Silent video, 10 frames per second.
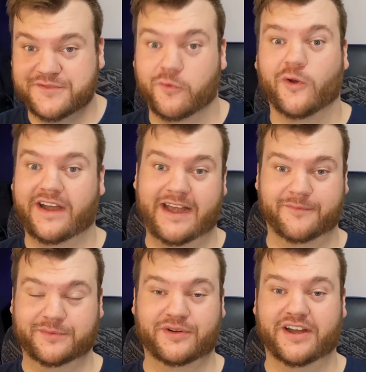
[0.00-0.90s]

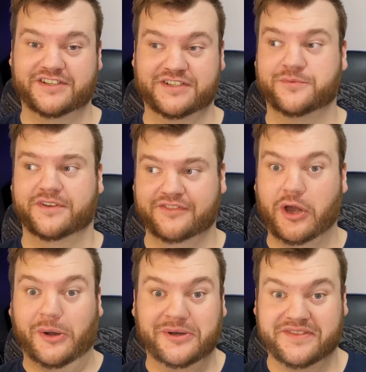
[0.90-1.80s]
Warhammer project would have
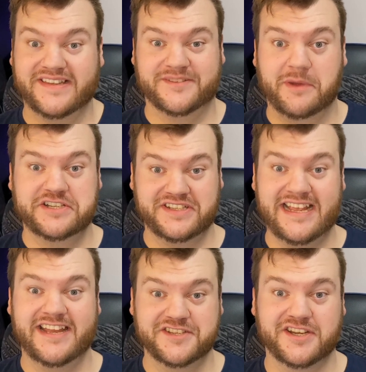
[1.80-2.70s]
garnered this much
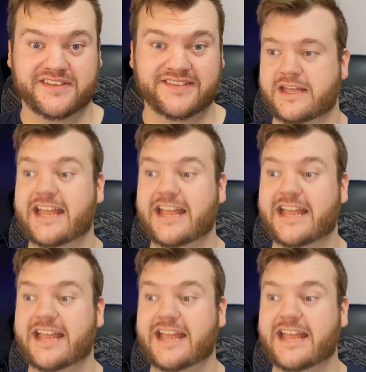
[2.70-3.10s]
attention.